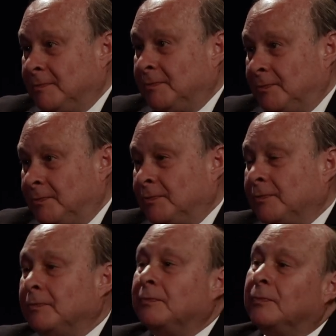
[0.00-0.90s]

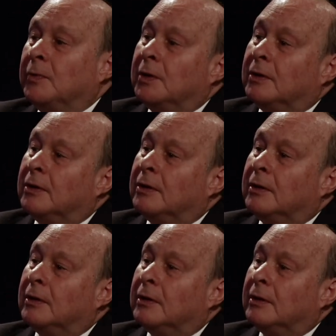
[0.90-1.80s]
system
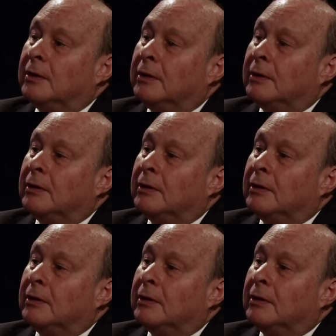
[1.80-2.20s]
allows